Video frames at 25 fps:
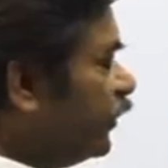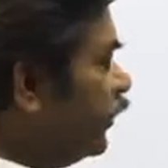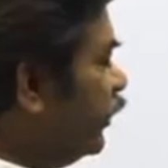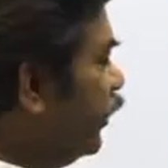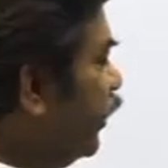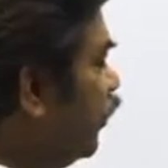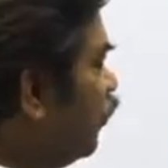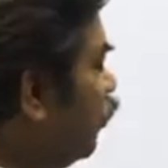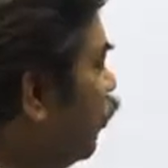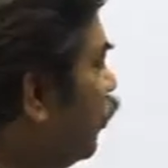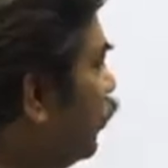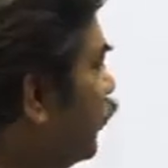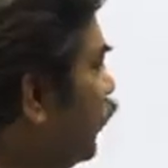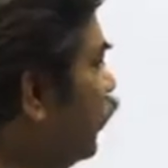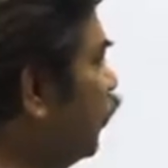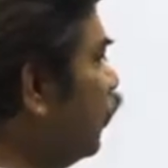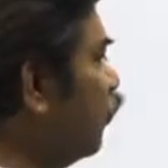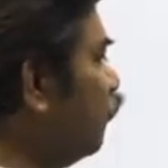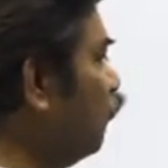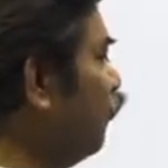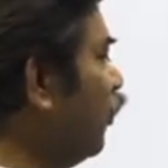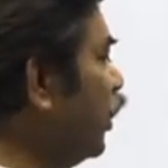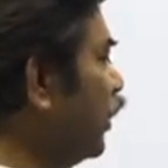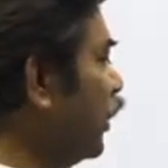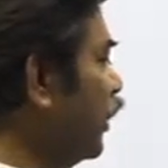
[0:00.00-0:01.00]
they are not
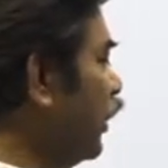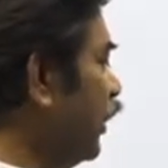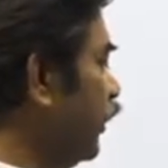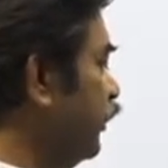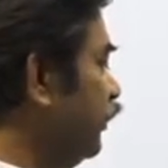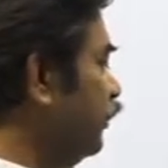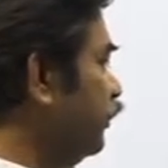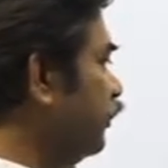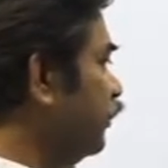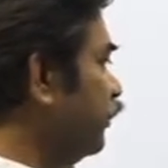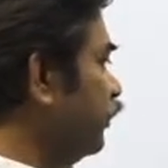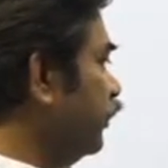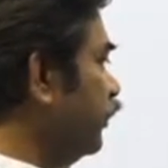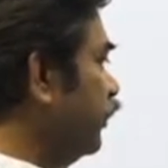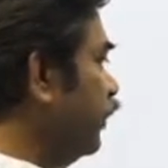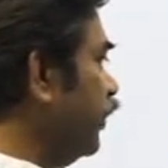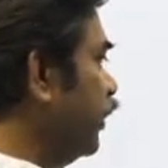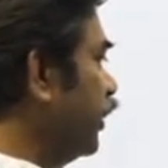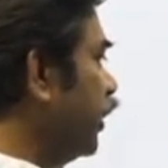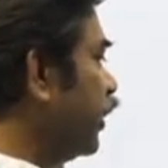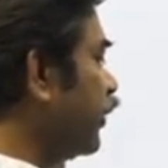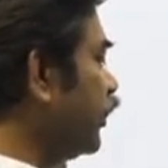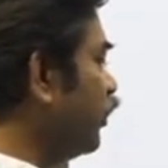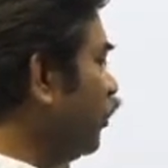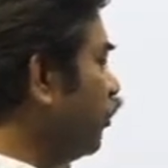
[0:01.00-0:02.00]
along one line. They
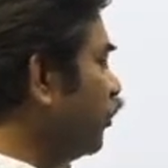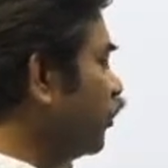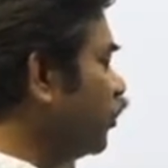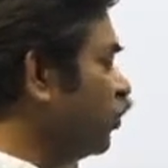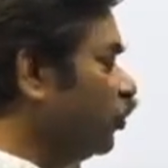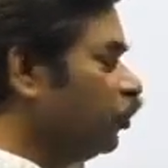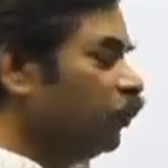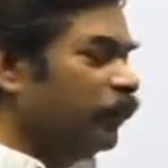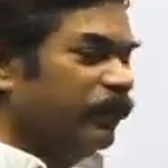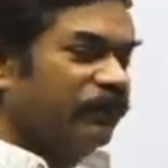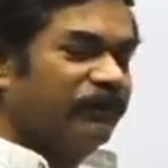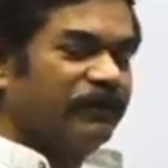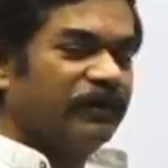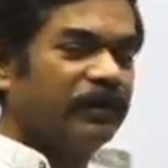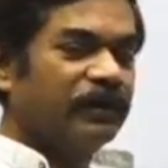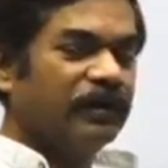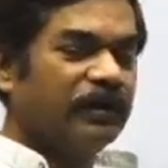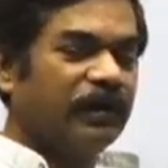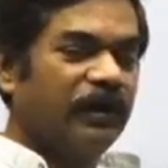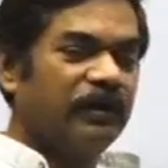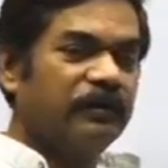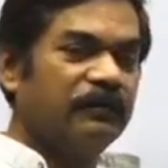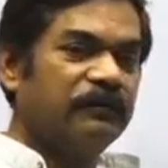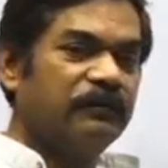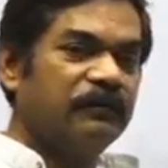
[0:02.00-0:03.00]
are along two
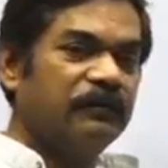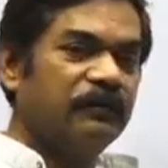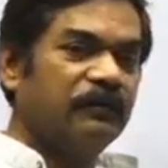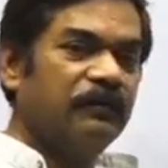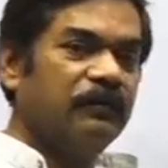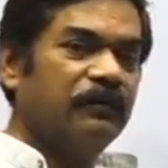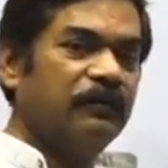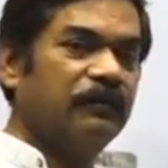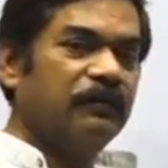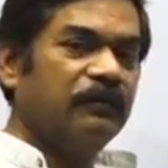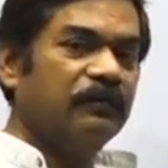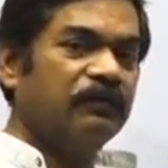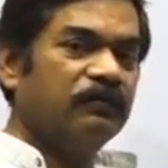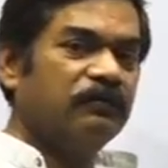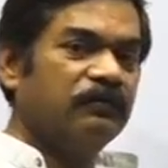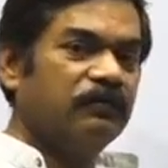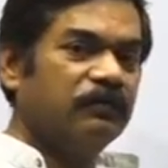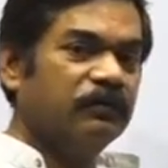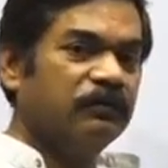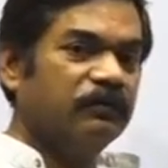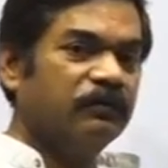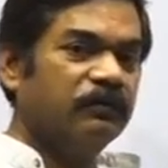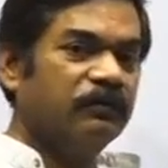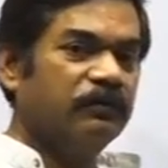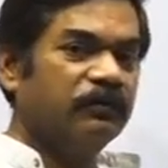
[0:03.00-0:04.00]
different lines.
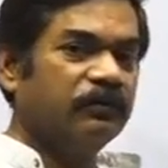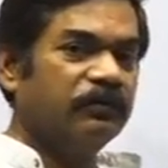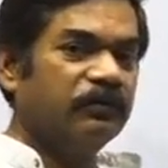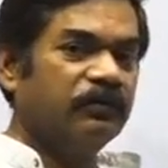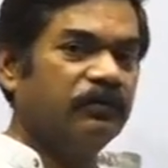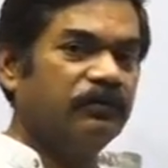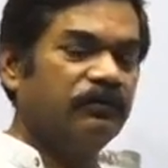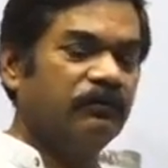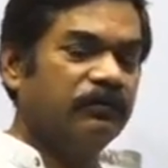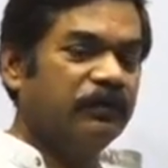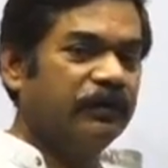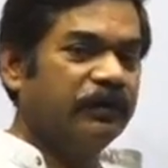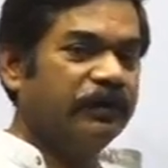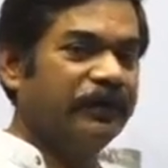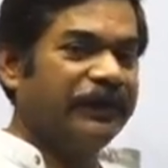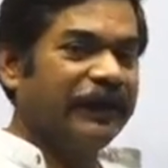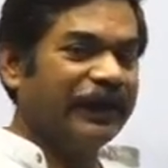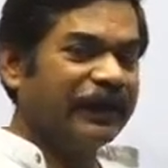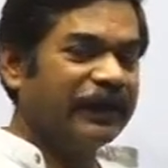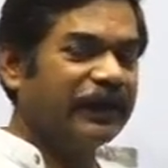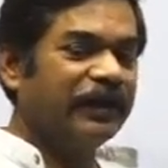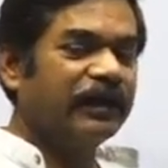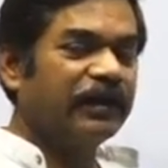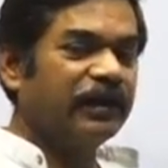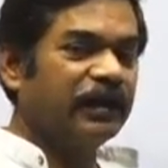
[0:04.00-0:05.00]
So you will
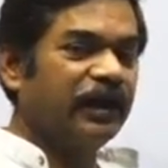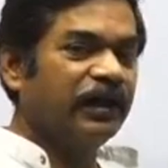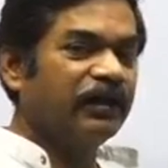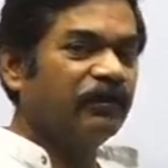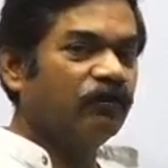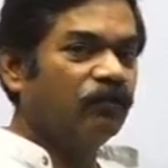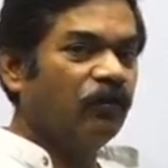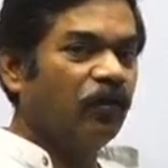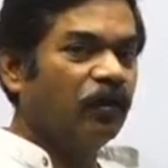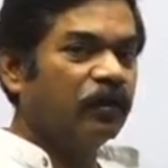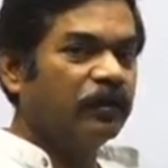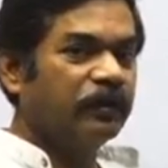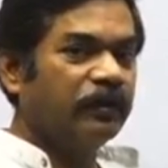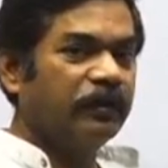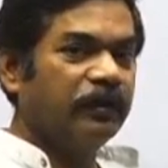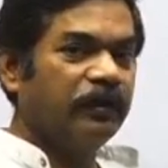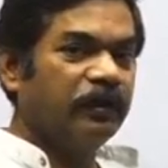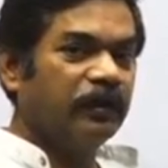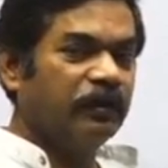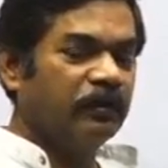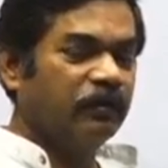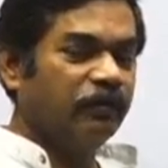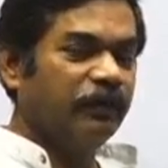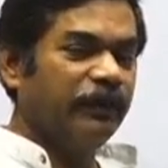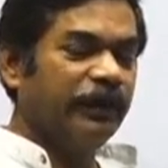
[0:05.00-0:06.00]
tackle it like what?
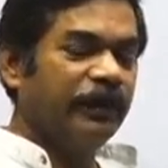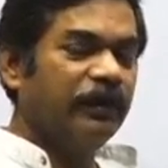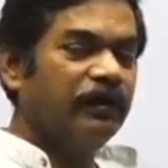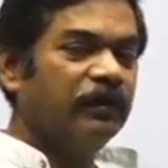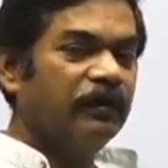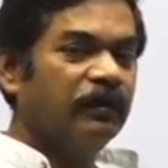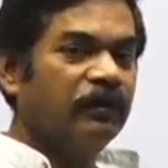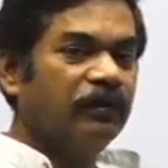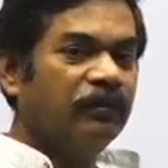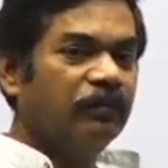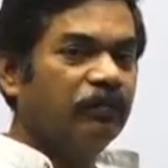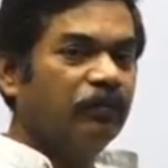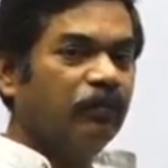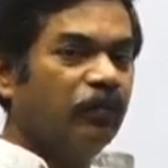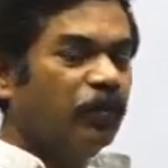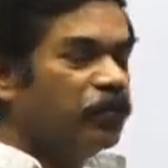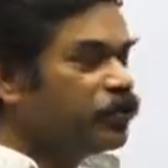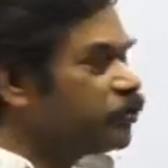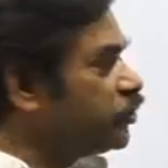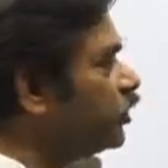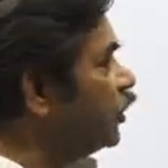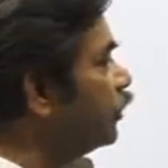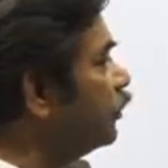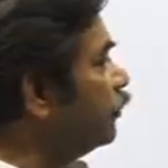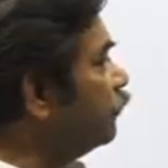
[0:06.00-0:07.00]
It will be
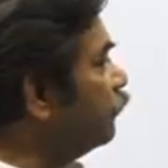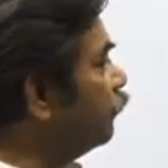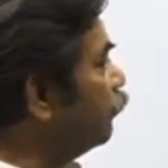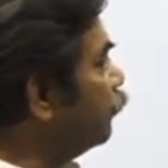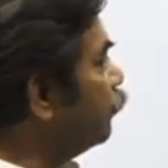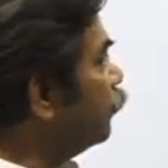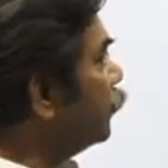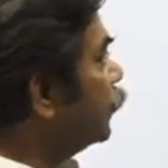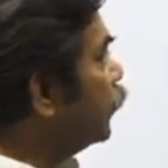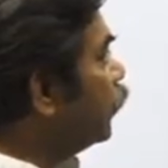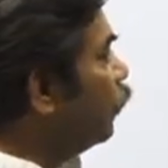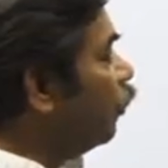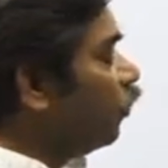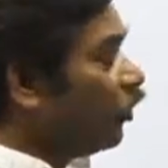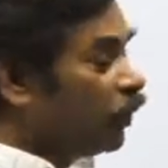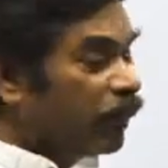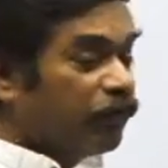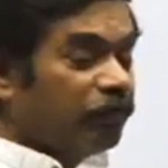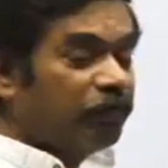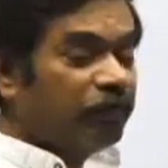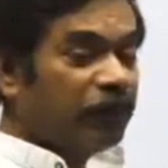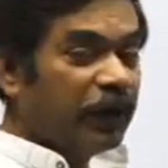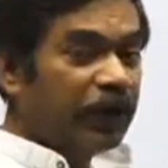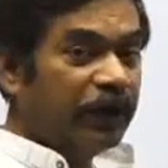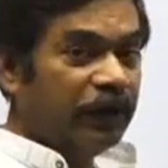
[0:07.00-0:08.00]
motion on
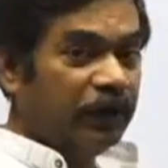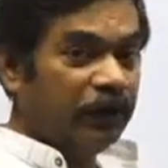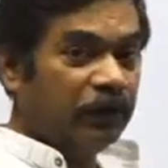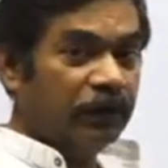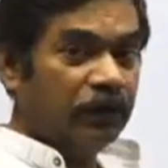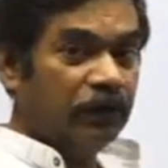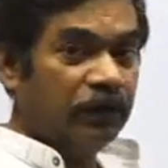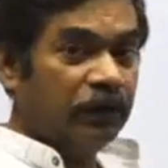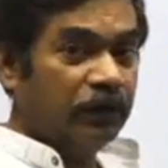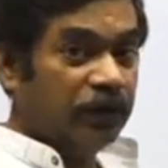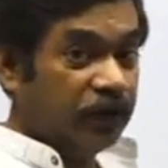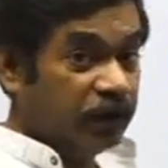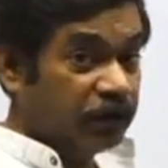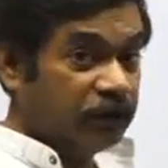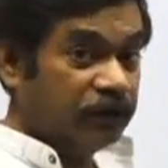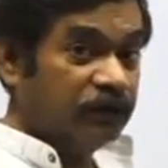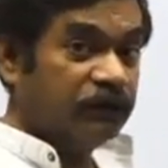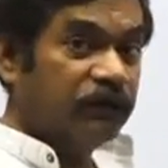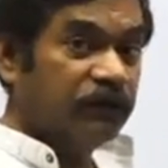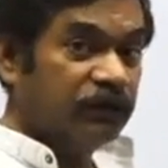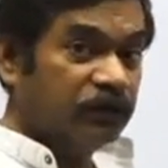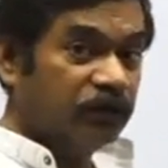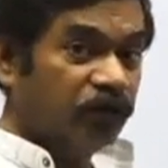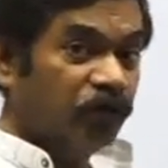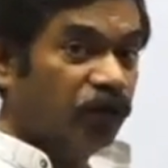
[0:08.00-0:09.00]
a plane. Like
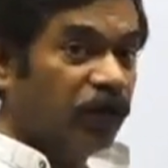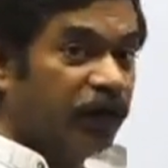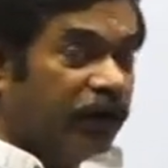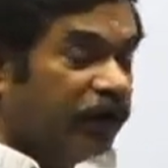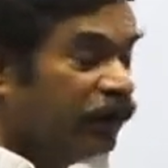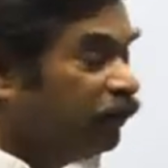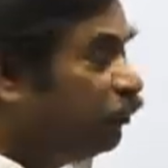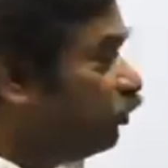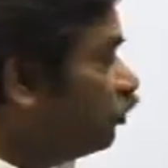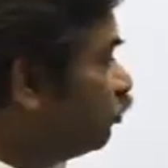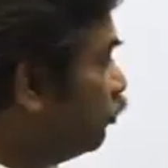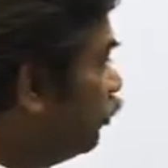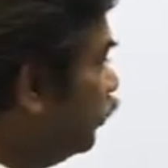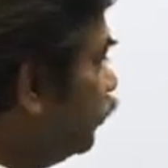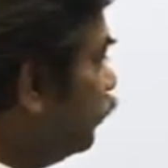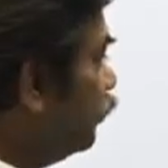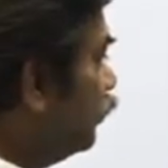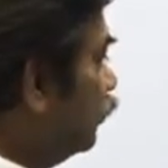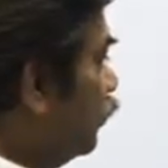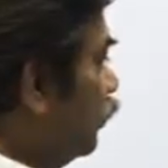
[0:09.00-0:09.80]
see in the 1D motion,